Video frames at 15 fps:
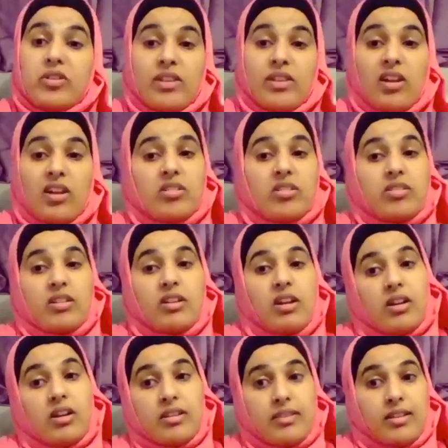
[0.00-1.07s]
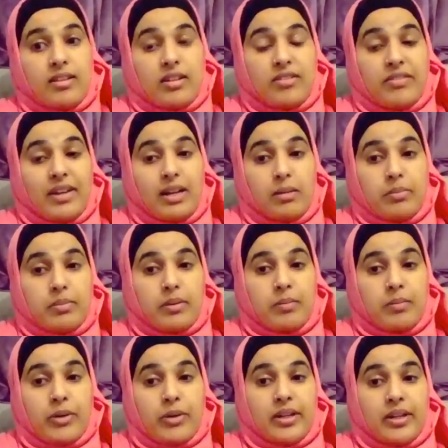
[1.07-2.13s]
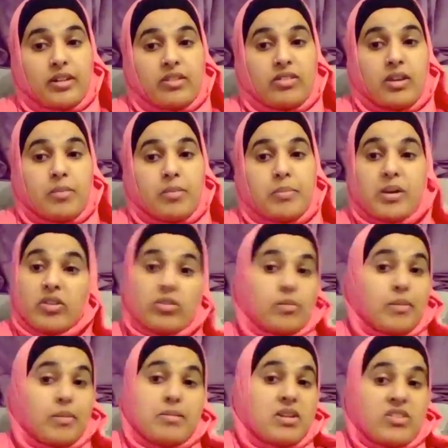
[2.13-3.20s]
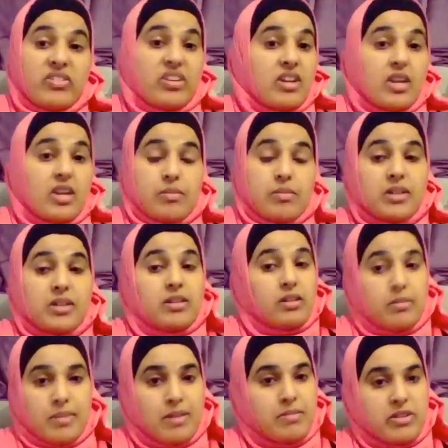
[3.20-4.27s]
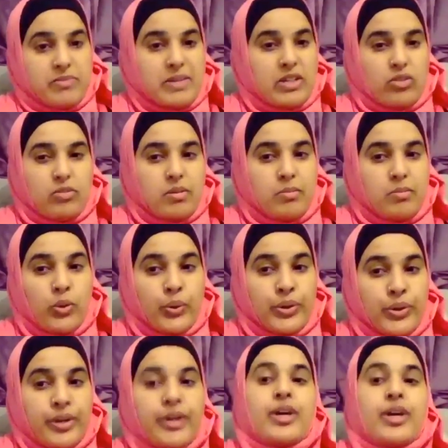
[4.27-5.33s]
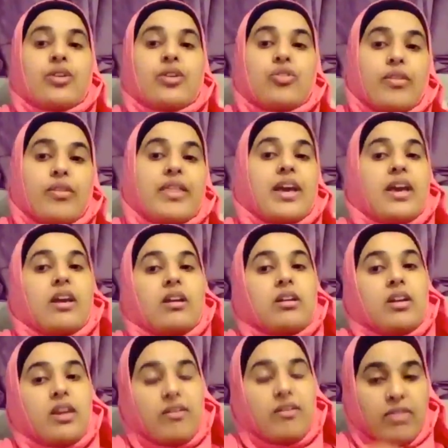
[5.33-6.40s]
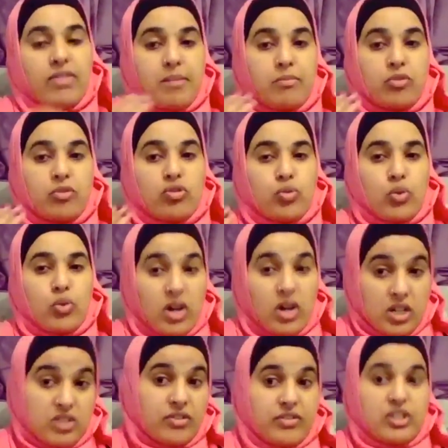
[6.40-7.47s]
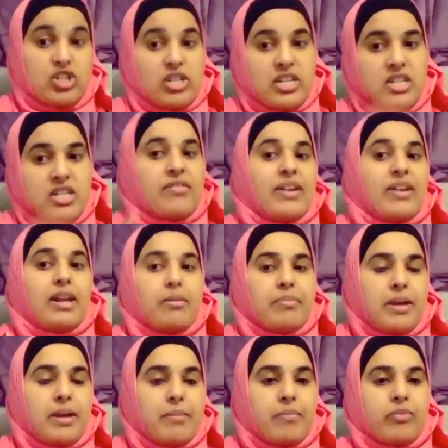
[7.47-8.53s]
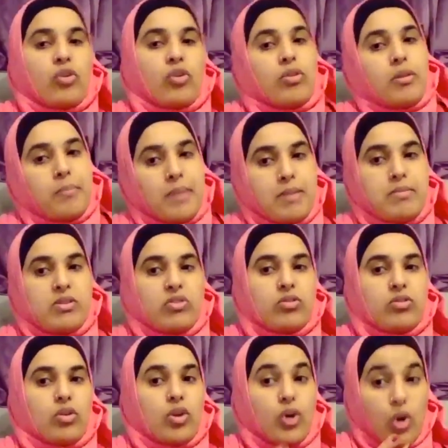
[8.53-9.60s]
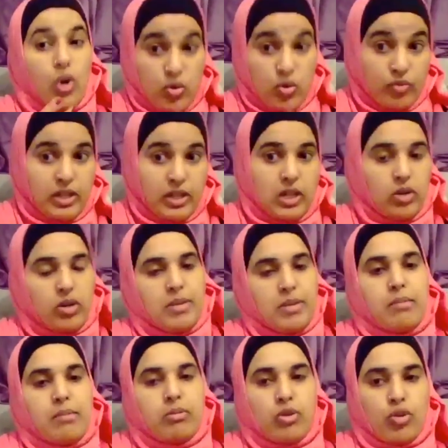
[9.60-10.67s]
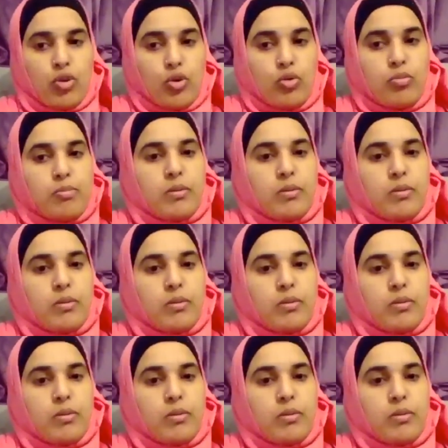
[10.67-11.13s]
the lungs are the last thing that develop in pregnancy because the baby doesn't need them until the baby's meant to be born. So they give them to artificially develop them so that baby's hopefully going to be able to cope